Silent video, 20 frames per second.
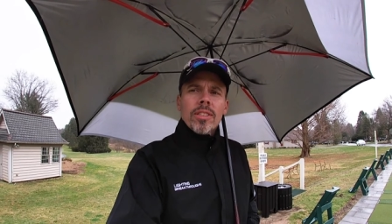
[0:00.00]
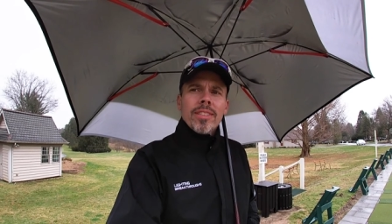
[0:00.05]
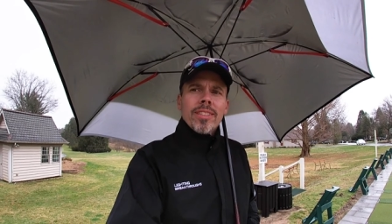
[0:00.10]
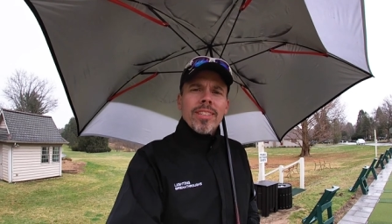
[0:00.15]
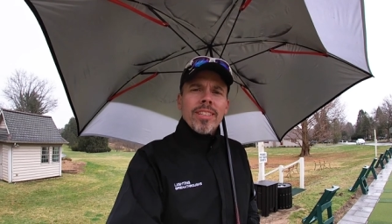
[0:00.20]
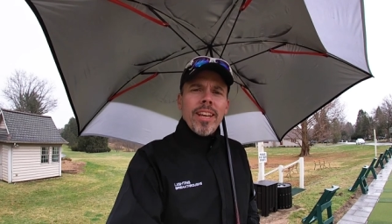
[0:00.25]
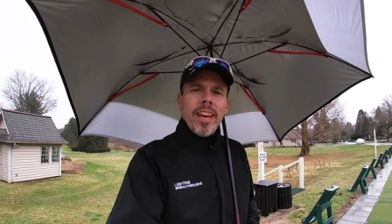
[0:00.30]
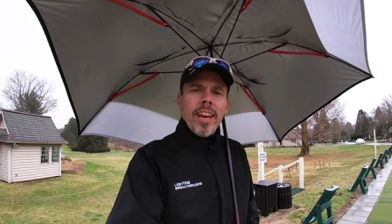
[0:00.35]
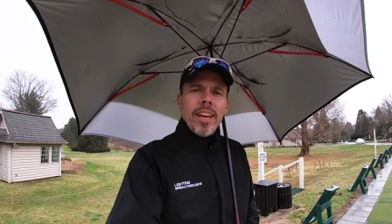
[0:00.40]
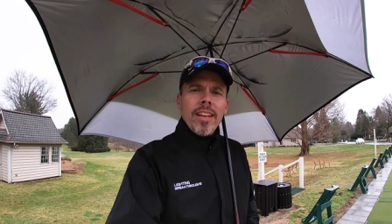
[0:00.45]

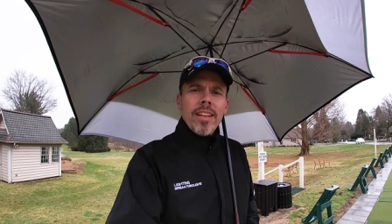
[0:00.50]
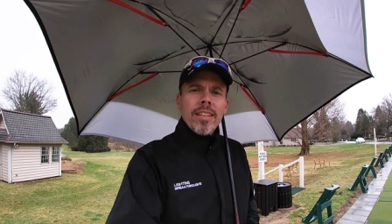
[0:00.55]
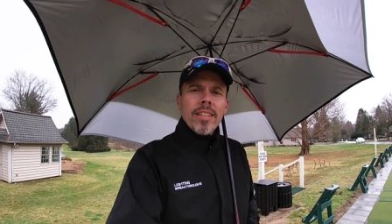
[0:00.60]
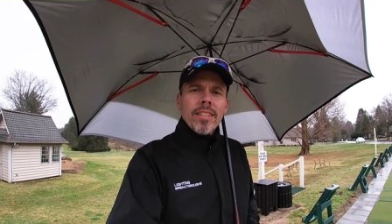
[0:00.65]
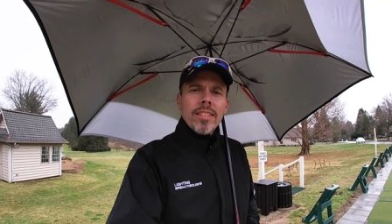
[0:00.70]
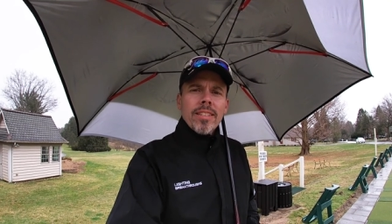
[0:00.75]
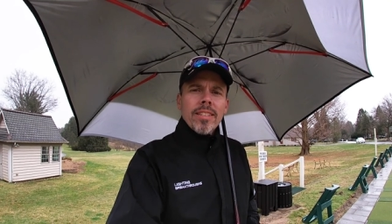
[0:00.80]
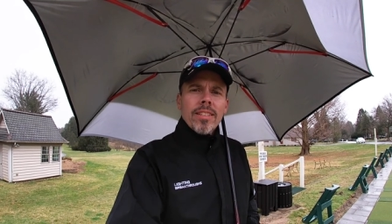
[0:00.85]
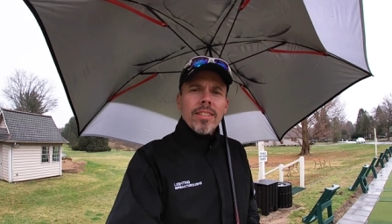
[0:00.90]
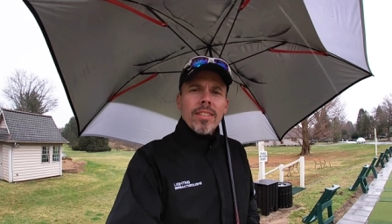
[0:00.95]
Today,
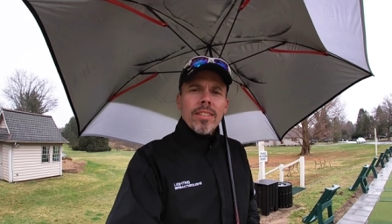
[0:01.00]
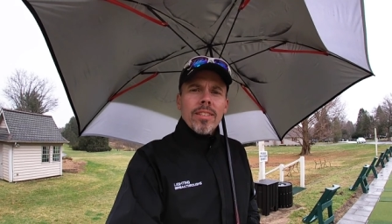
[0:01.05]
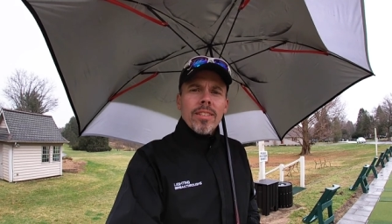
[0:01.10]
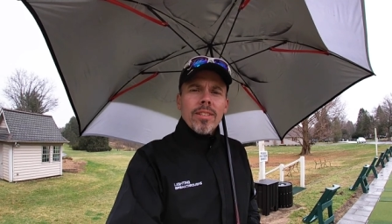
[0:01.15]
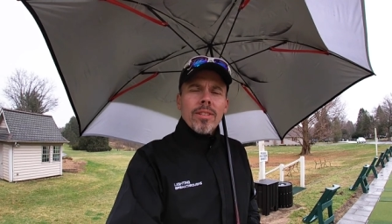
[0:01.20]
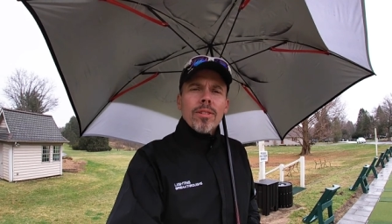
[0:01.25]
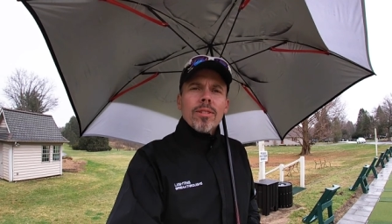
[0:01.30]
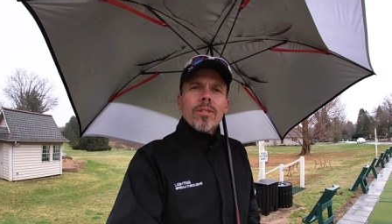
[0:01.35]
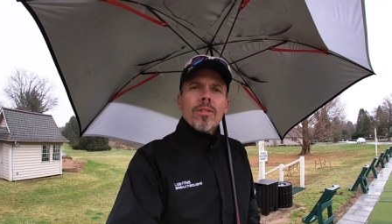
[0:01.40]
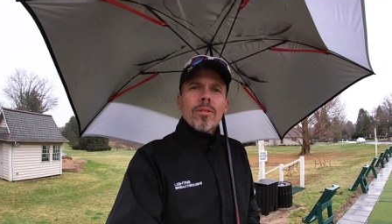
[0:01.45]

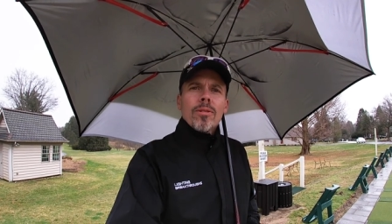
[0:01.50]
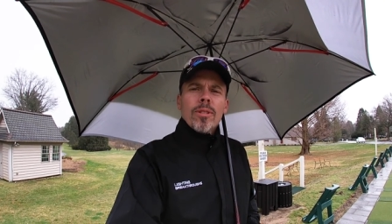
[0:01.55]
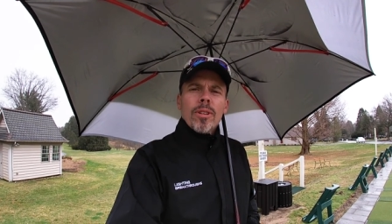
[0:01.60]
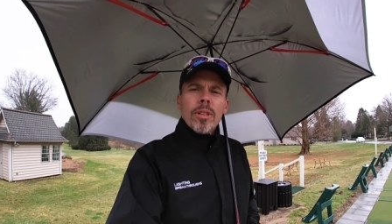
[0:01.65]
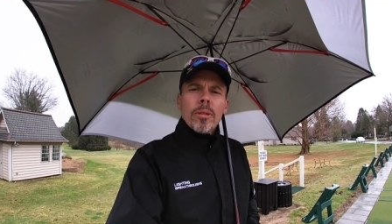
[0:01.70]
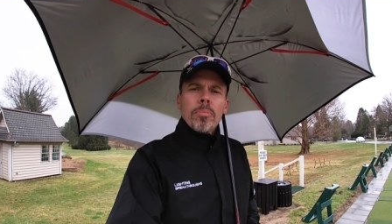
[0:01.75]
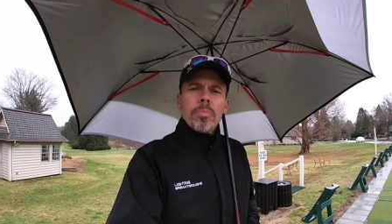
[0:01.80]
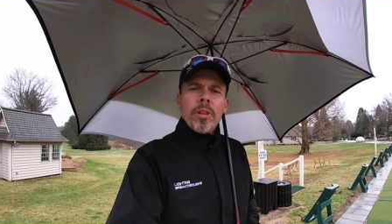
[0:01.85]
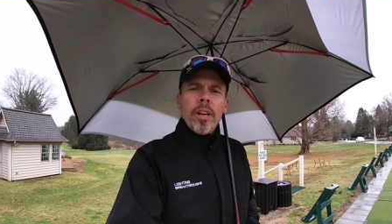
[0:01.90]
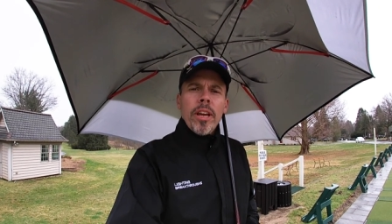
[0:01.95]
I'm
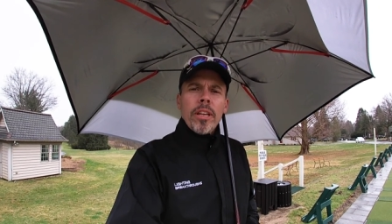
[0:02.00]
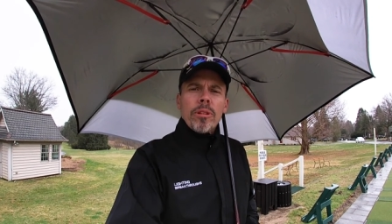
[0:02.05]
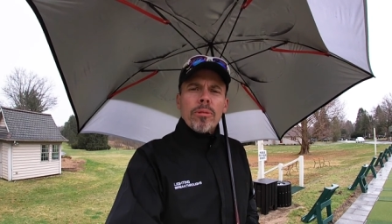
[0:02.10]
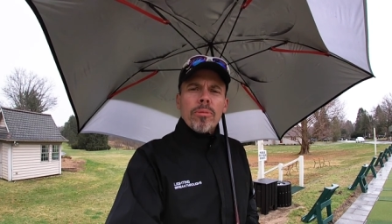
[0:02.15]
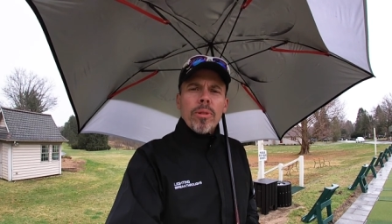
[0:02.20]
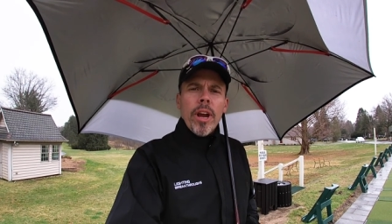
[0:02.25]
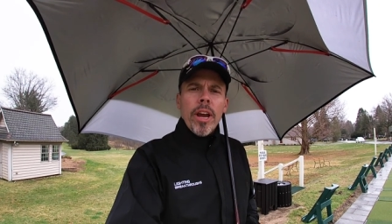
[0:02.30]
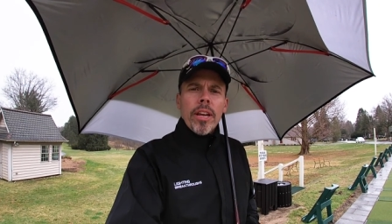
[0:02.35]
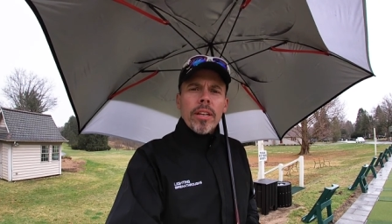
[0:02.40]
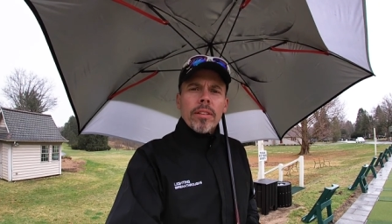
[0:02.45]
going to play in the
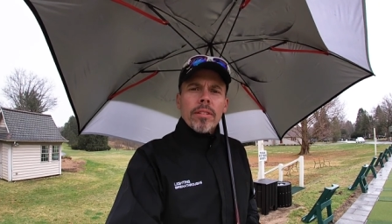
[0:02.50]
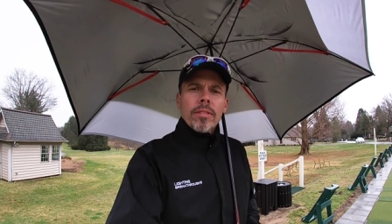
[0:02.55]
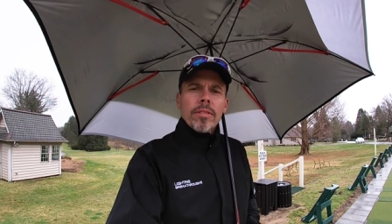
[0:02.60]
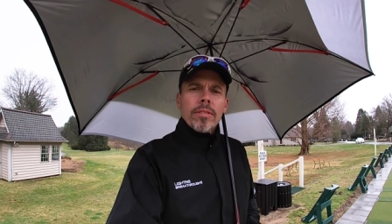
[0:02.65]
rain.